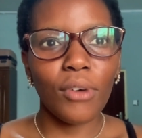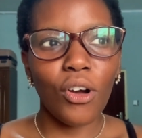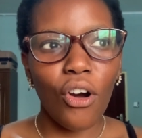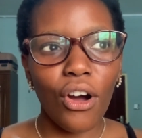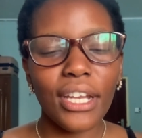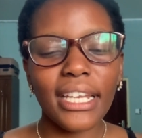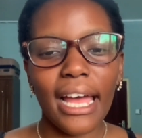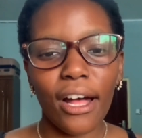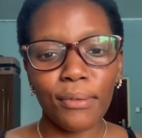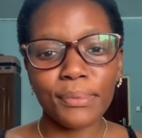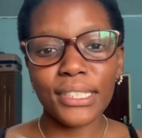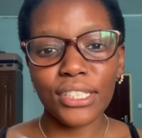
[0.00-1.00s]
God
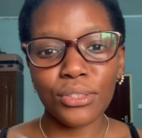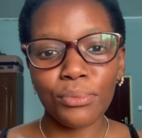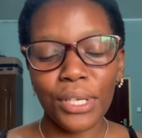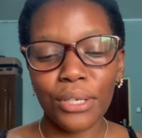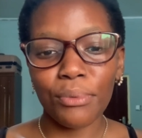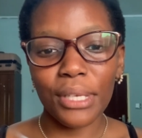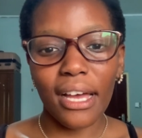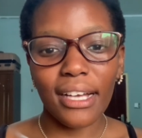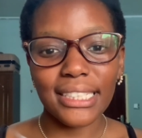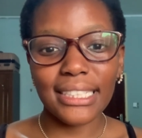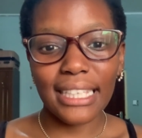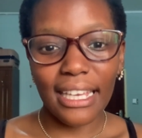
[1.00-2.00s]
helps us when we are
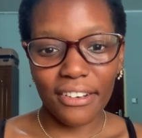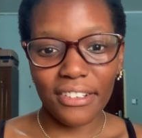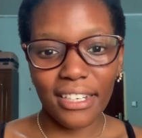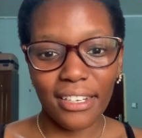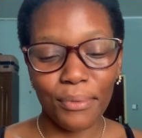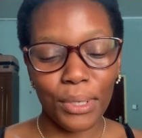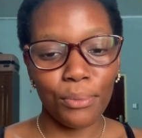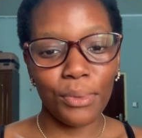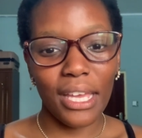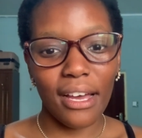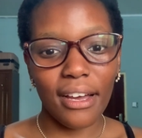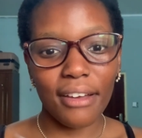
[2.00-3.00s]
scared, when
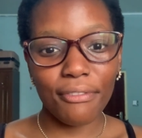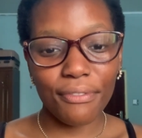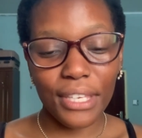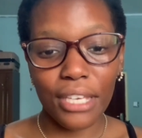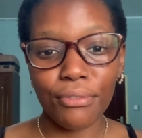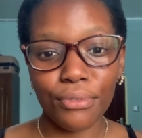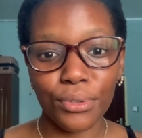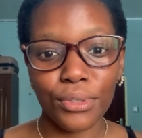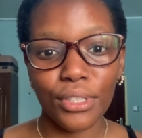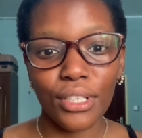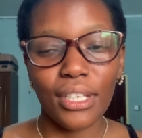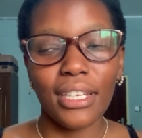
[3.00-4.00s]
we are fearful.
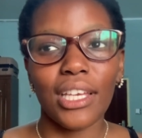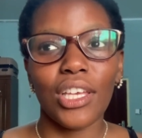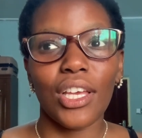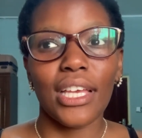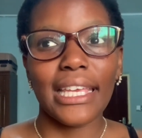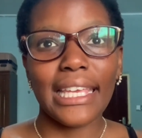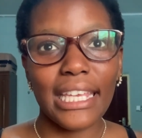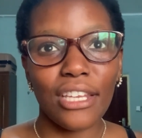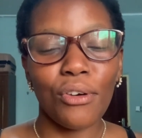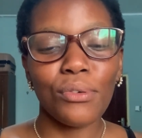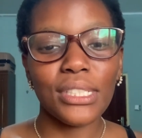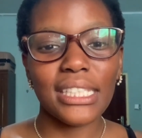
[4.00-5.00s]
He
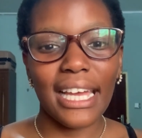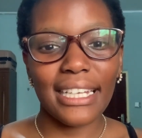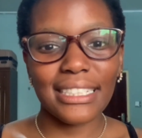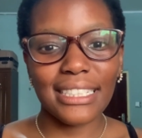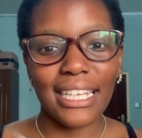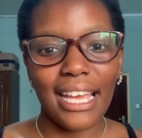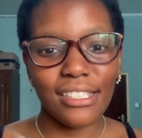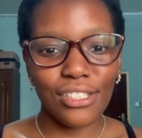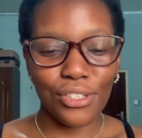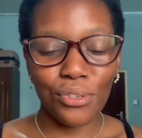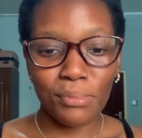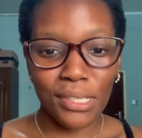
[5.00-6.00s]
knows that
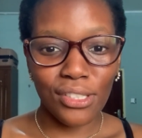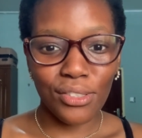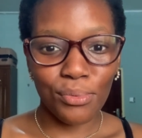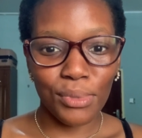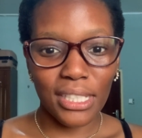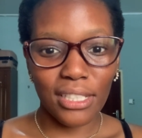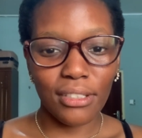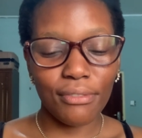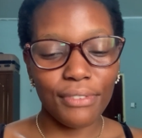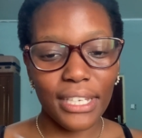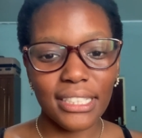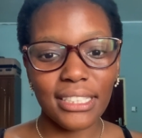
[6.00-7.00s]
as humans, we
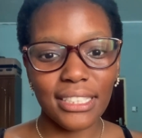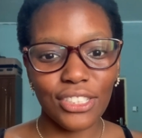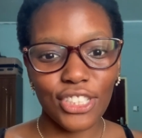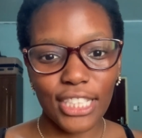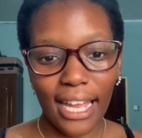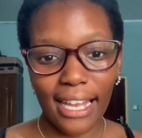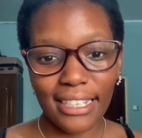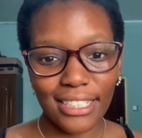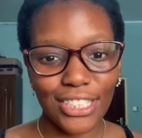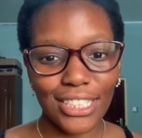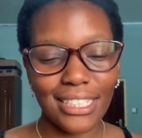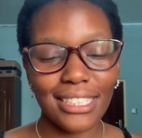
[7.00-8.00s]
face
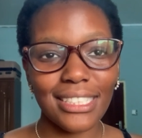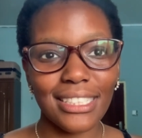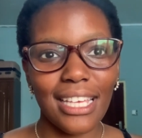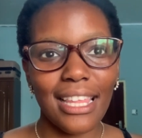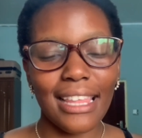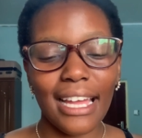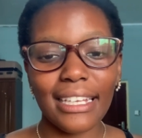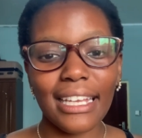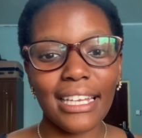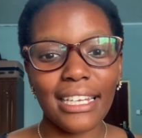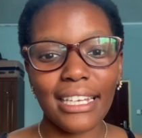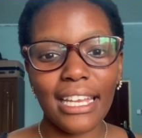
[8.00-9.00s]
challenges that
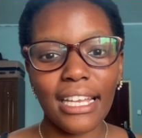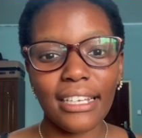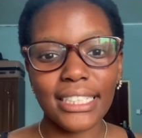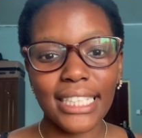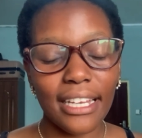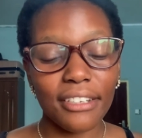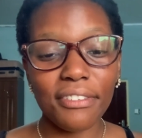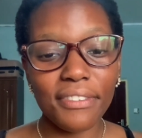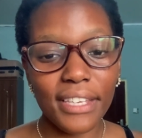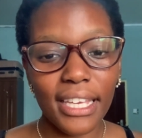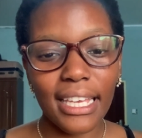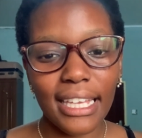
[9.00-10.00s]
can incite
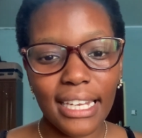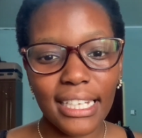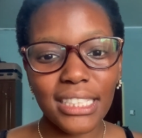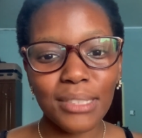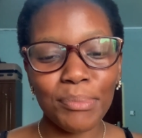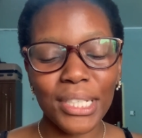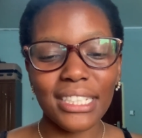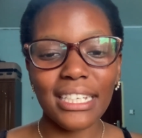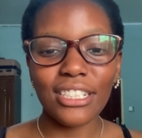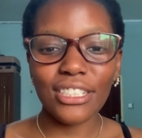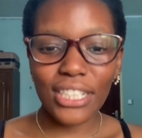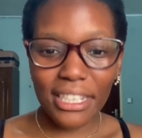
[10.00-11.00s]
fear in us. But
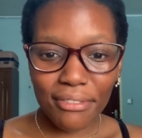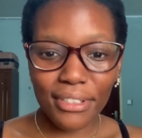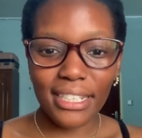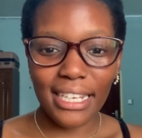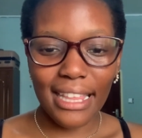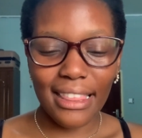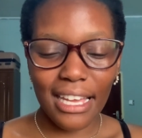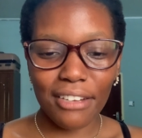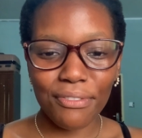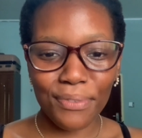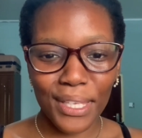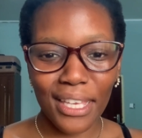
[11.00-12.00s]
even in that
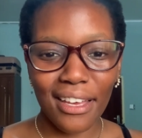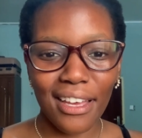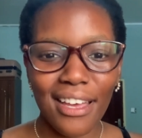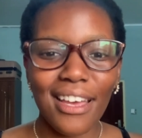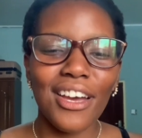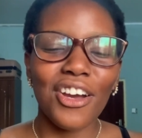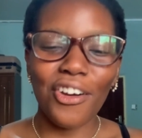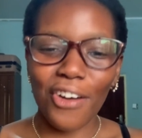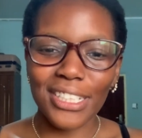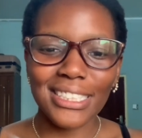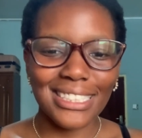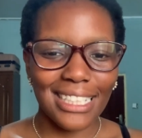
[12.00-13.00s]
fear,
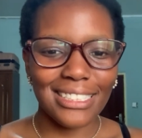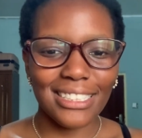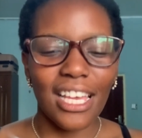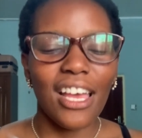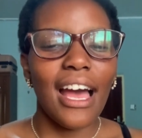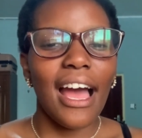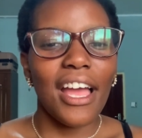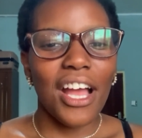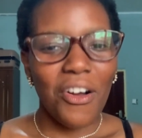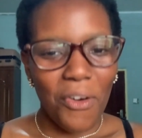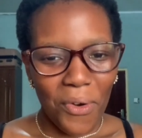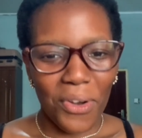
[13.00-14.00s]
God says,
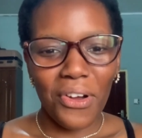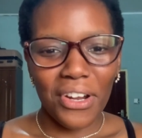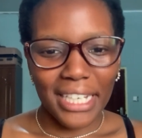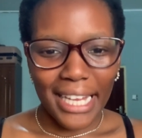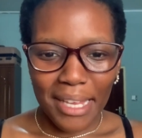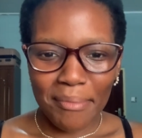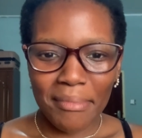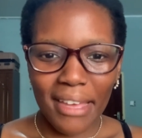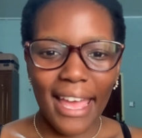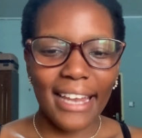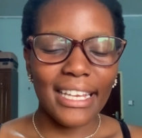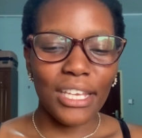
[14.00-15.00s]
call on him
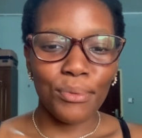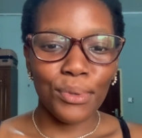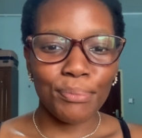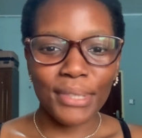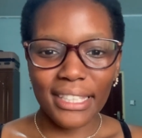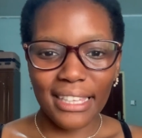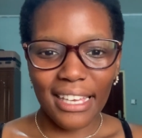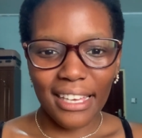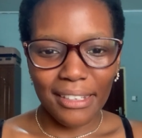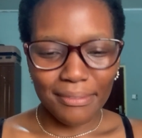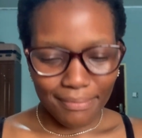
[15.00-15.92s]
and he will be there.